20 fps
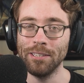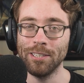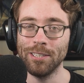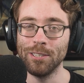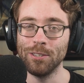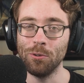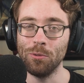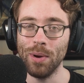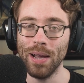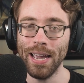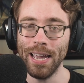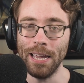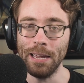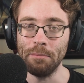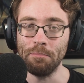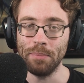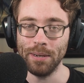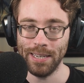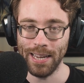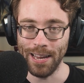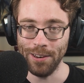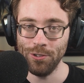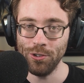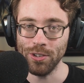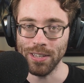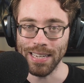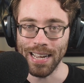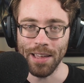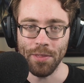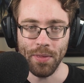us is a way,
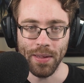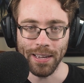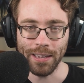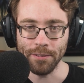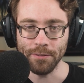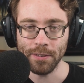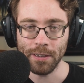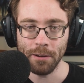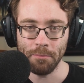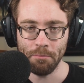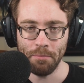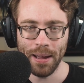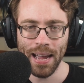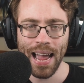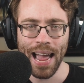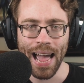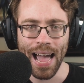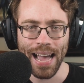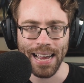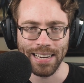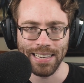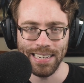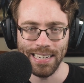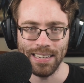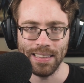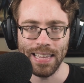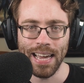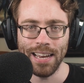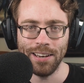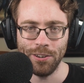potentially, I think, of
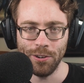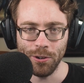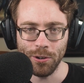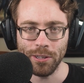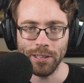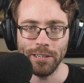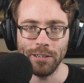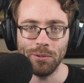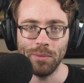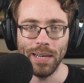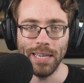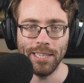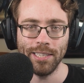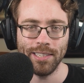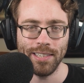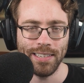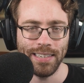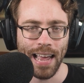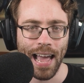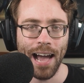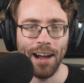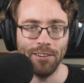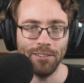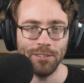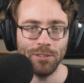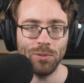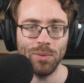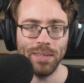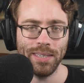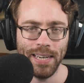compacting that nuclear waste
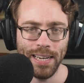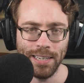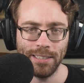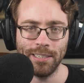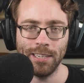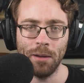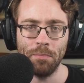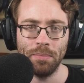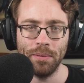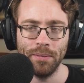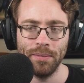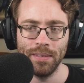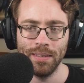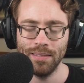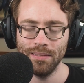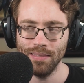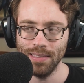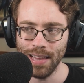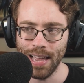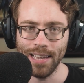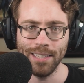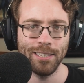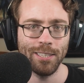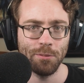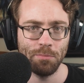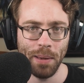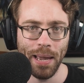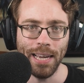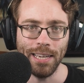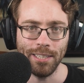down so it takes up less
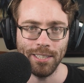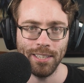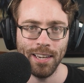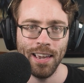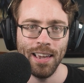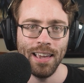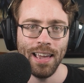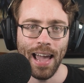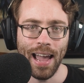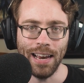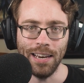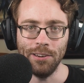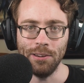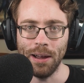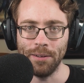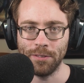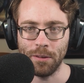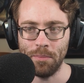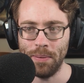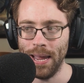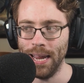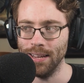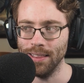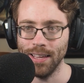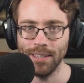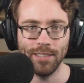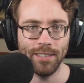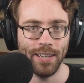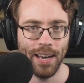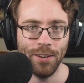space and you have to pay
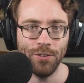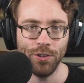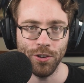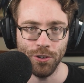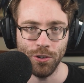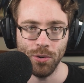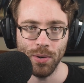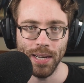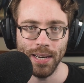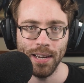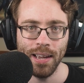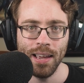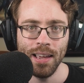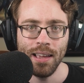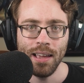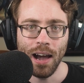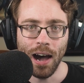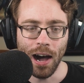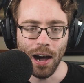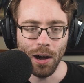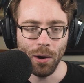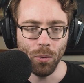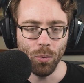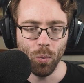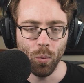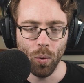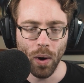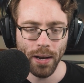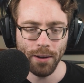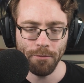less attention to it.
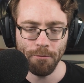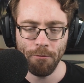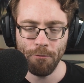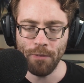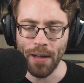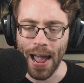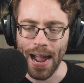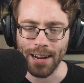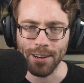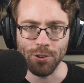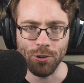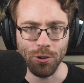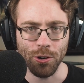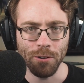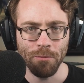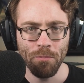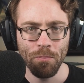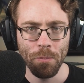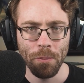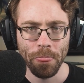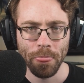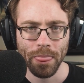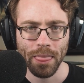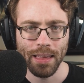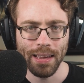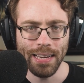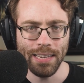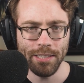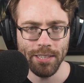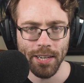What factor
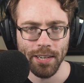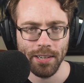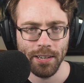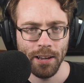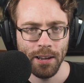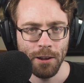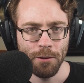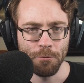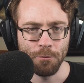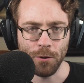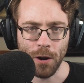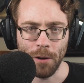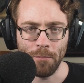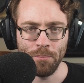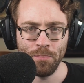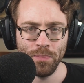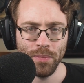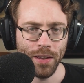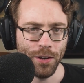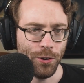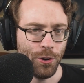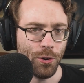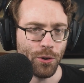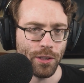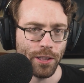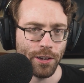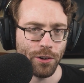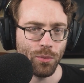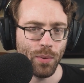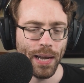is it from
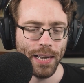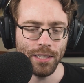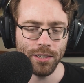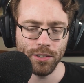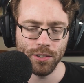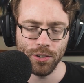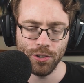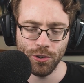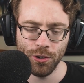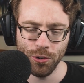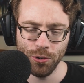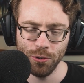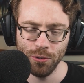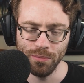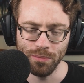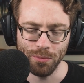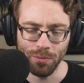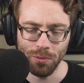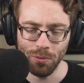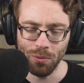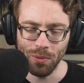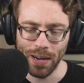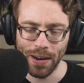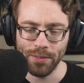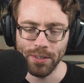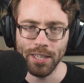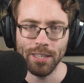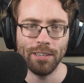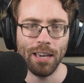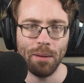nuclear waste to
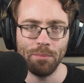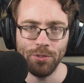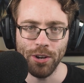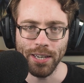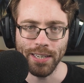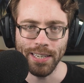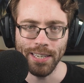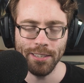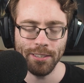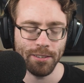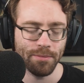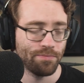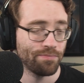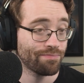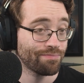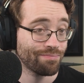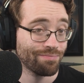whatever this object is?